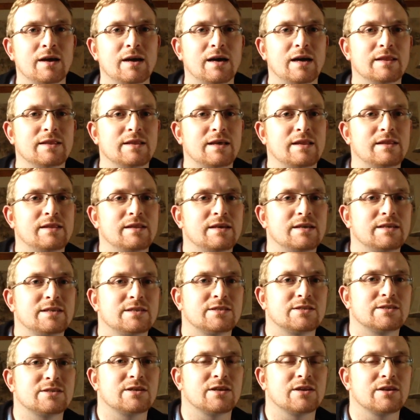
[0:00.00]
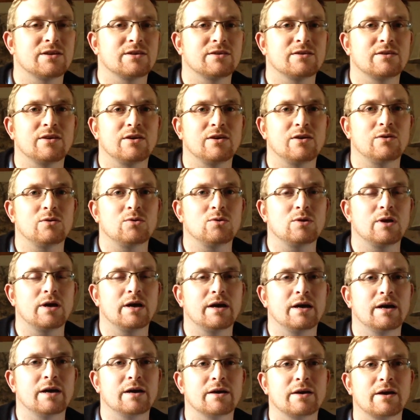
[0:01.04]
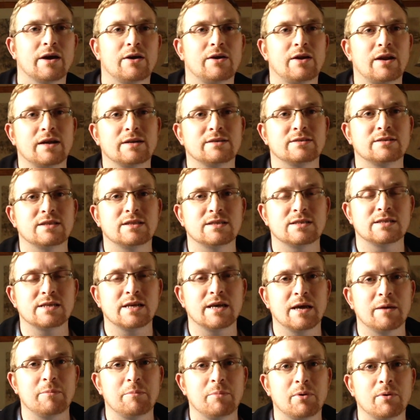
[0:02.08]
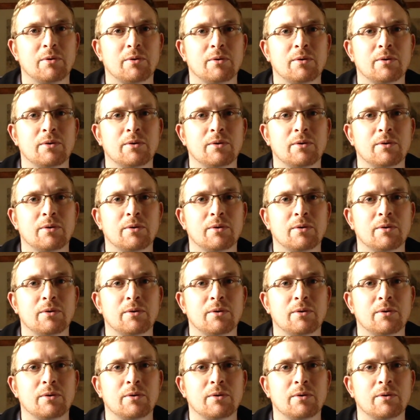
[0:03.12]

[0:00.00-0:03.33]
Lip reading: then this will go down to the tip,